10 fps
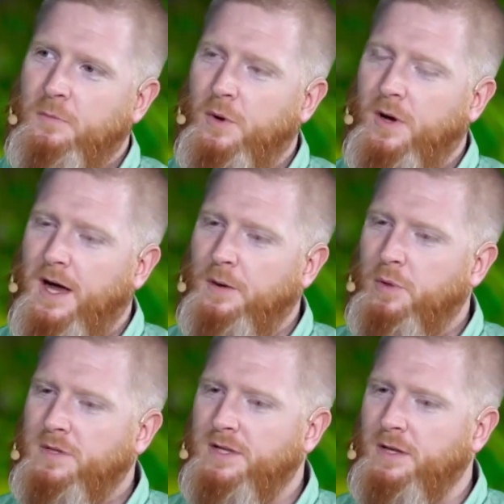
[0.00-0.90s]
But I
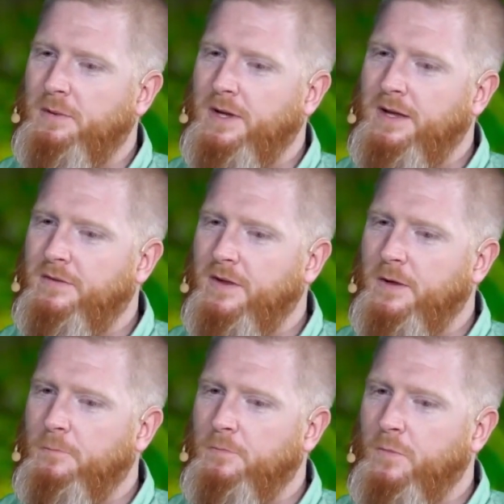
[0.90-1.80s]
personally believe
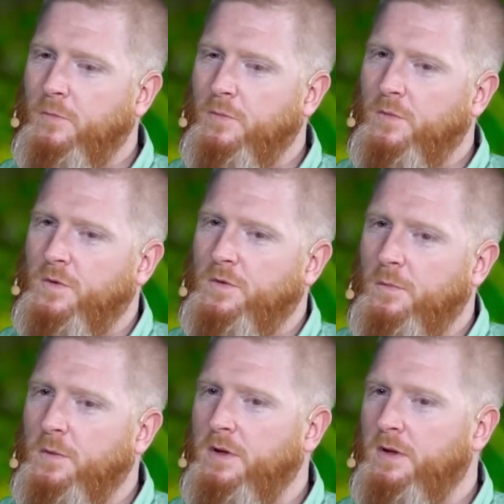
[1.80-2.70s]
that
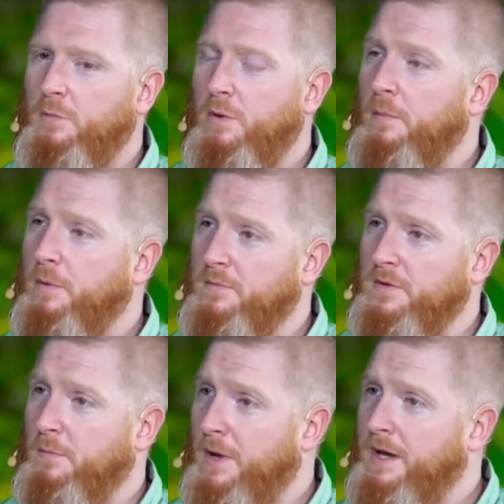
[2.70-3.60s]
some of the problems,
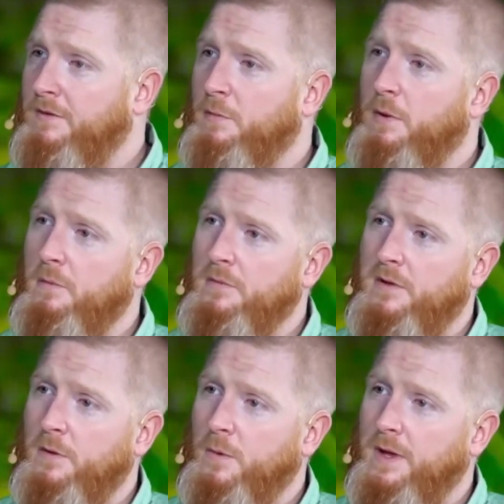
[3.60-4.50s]
or many of the problems
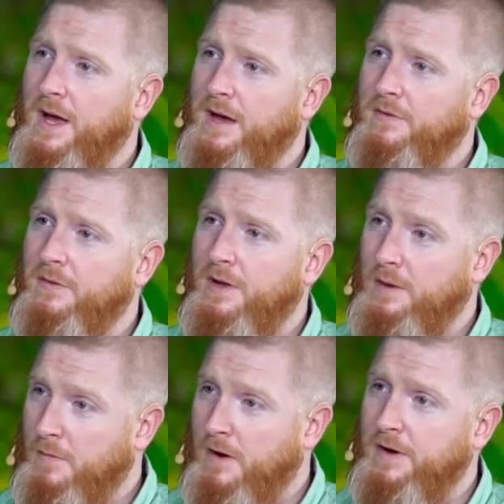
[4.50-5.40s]
that we have
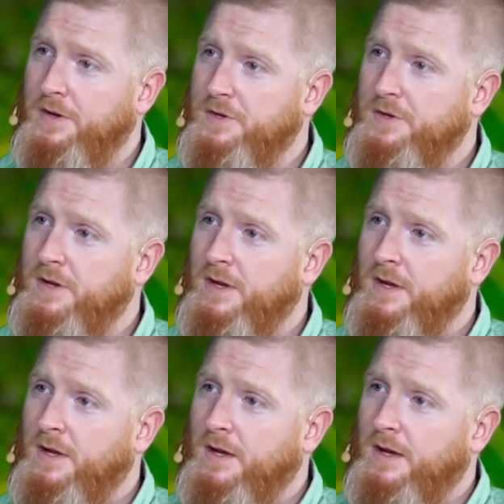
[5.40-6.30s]
in marriage,
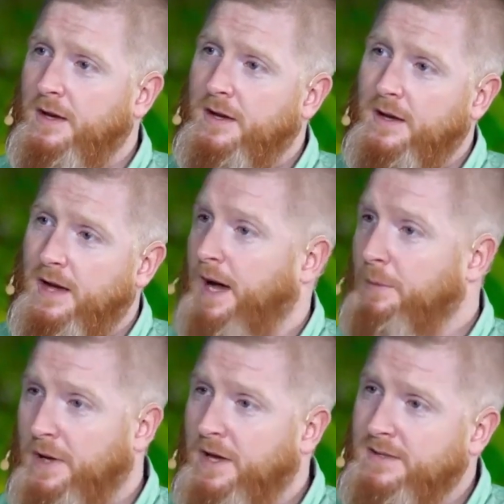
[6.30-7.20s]
uh, are
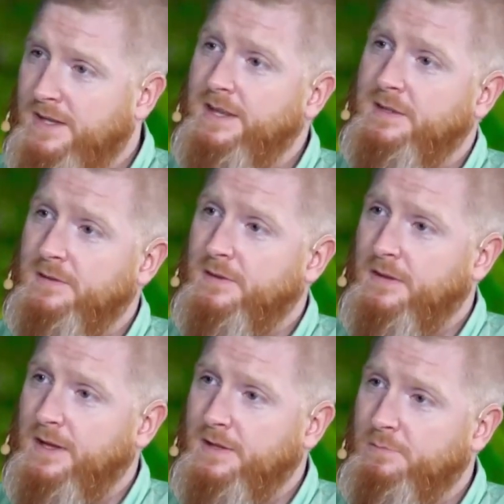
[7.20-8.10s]
because these
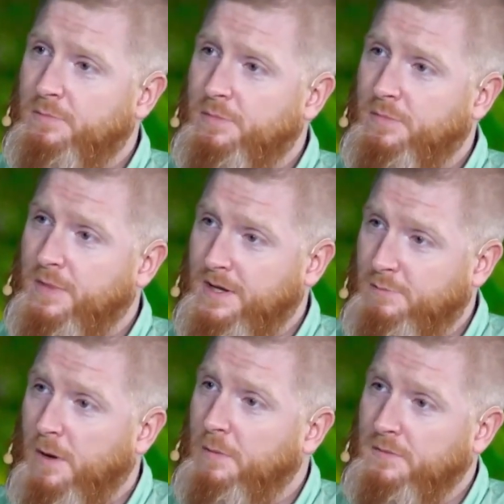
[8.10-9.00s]
these these
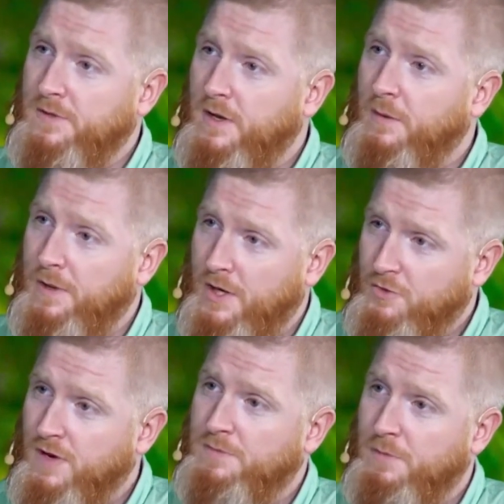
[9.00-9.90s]
problems have not been
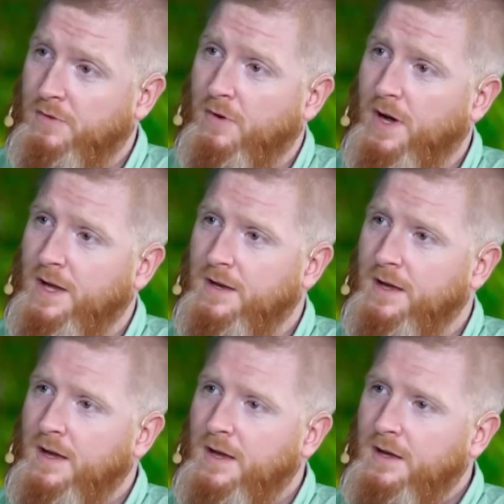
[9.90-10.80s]
addressed beforehand.
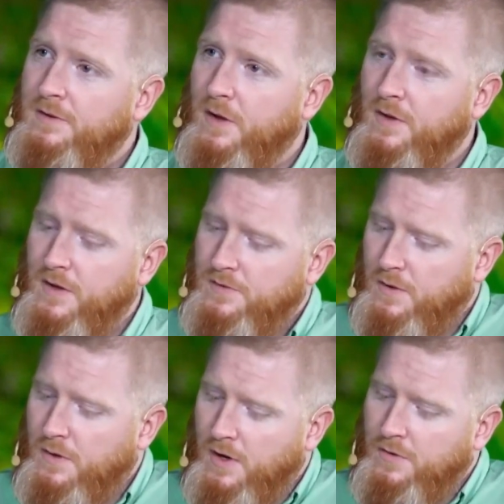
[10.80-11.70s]
So,
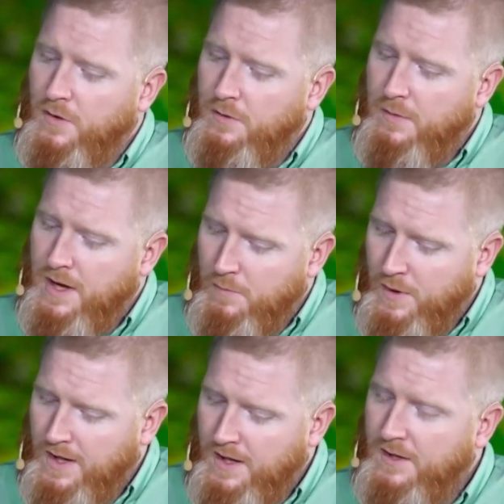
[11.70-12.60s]
so although it may
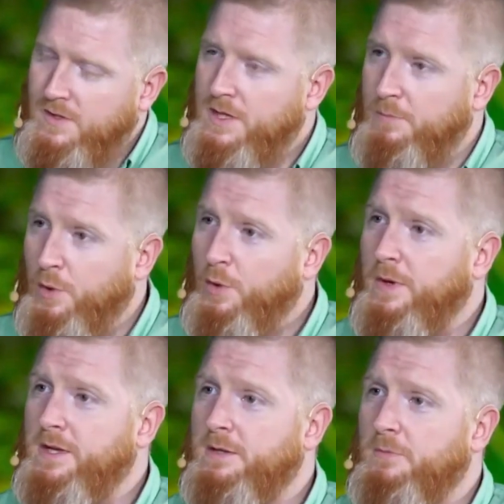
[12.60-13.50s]
be taboo
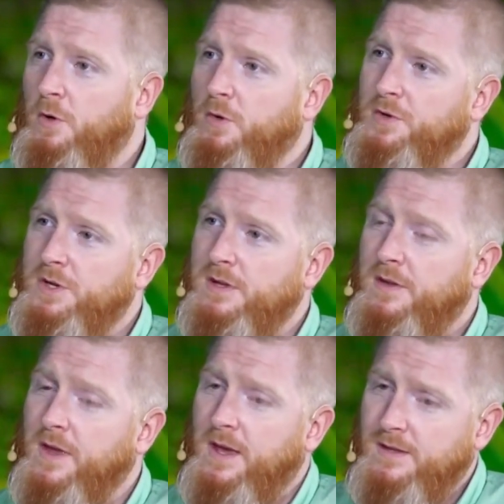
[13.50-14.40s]
in some cultures, I
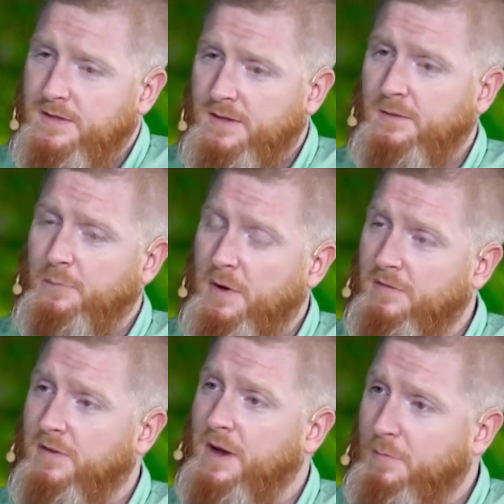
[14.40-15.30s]
think it's
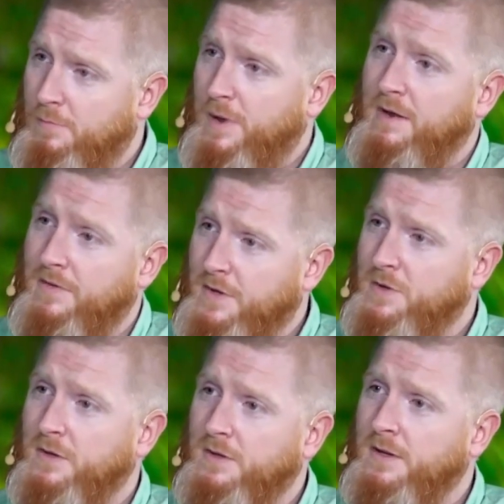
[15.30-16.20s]
very
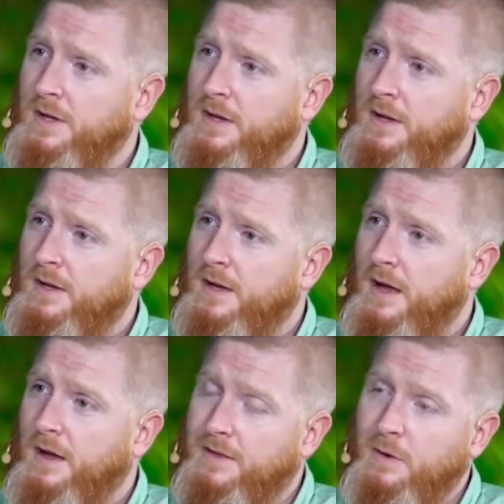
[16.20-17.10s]
beneficial
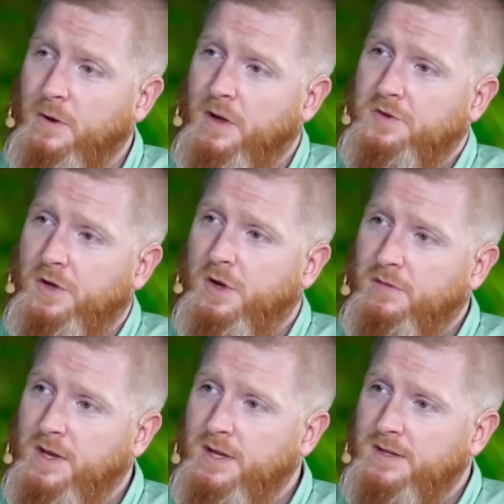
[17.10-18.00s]
uh, that we actually
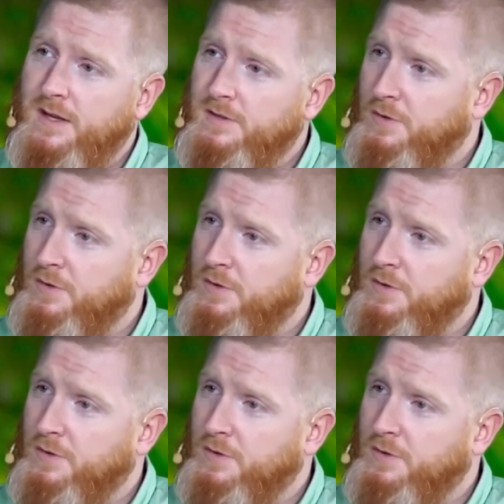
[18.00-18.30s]
cover these things.